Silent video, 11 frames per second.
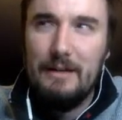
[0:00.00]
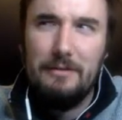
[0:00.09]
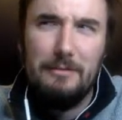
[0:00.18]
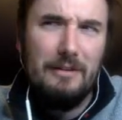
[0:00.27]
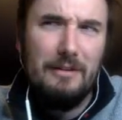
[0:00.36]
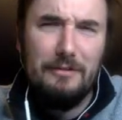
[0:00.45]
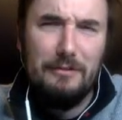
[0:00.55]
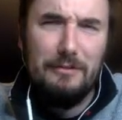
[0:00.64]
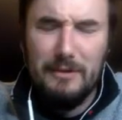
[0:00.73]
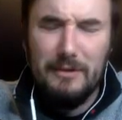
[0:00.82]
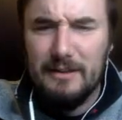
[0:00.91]
guess you would say
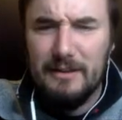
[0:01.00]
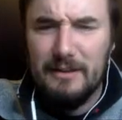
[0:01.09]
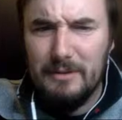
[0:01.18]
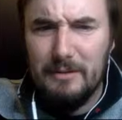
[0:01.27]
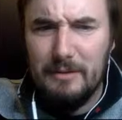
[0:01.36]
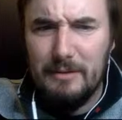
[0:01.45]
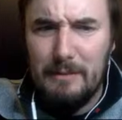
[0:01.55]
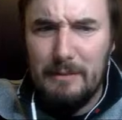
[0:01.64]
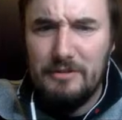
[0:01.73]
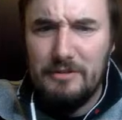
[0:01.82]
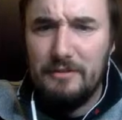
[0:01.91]
that's an organ,
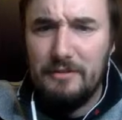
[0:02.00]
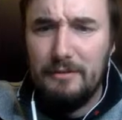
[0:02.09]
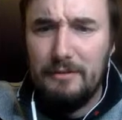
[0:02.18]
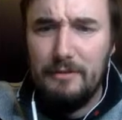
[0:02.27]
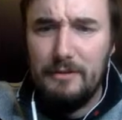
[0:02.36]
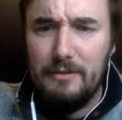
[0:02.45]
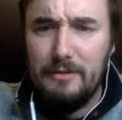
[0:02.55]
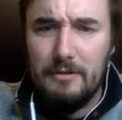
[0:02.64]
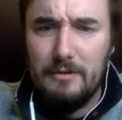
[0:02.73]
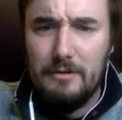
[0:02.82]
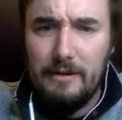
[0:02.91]
but pressure sensing
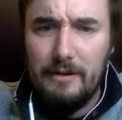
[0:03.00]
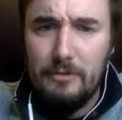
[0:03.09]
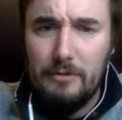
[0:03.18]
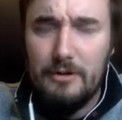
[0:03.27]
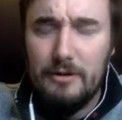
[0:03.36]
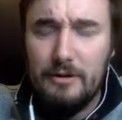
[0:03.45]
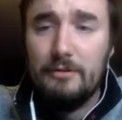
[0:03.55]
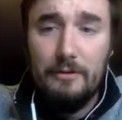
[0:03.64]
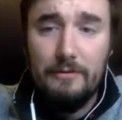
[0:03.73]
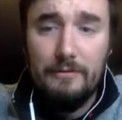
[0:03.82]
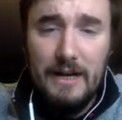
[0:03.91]
feature that all
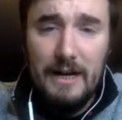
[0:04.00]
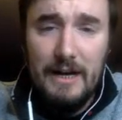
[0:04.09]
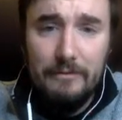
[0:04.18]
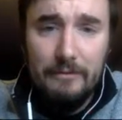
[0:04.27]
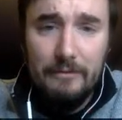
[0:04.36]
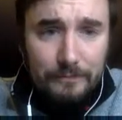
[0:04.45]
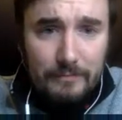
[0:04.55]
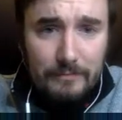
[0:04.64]
sharks and all fish have.